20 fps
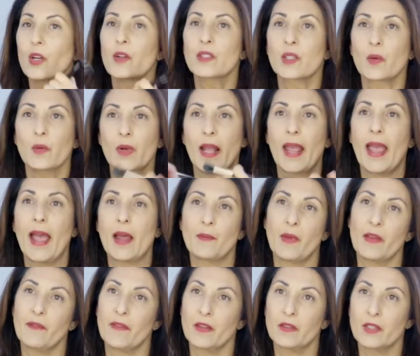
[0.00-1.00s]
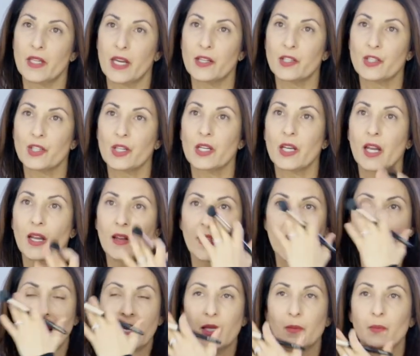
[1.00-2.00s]
So when I add my foundation, and
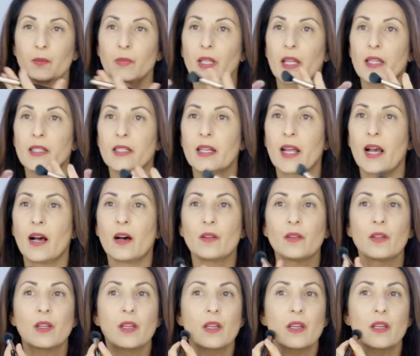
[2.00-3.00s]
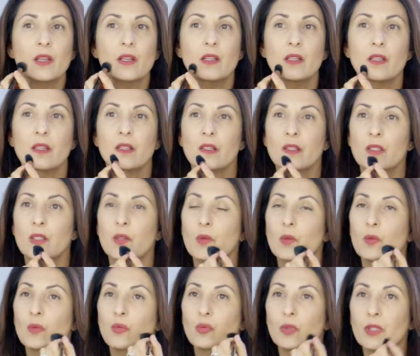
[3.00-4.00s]
then I can blend it out. So it
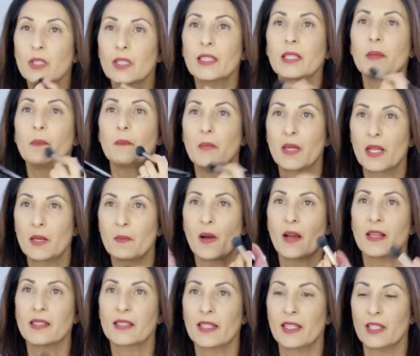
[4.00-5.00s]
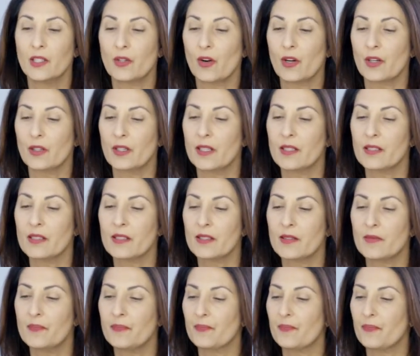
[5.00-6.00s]
will really minimize any darkness.